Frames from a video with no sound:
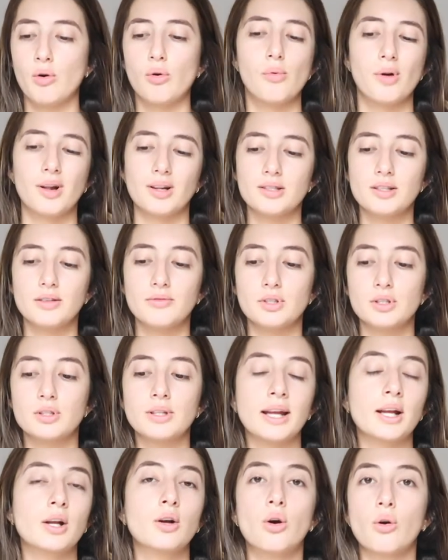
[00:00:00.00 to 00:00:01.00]
or once I've
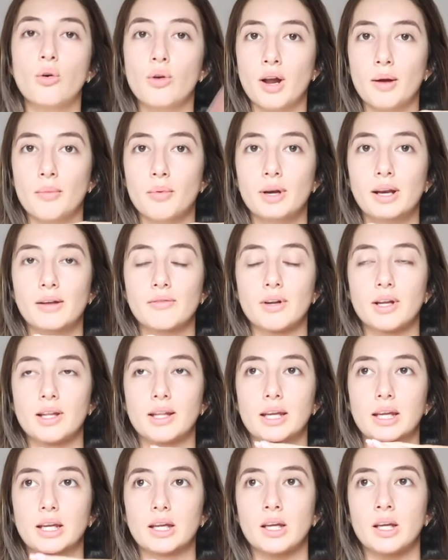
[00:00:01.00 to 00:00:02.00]
just like caught up on
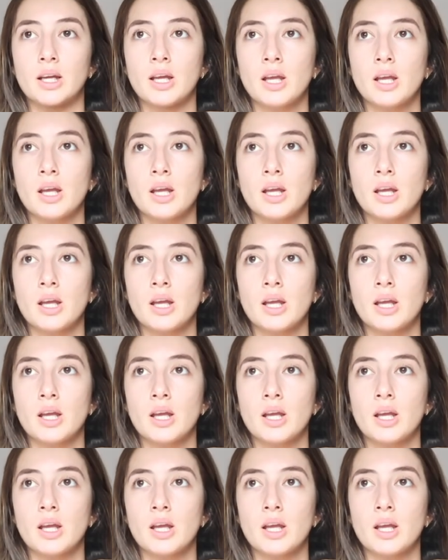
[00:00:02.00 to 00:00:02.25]
everything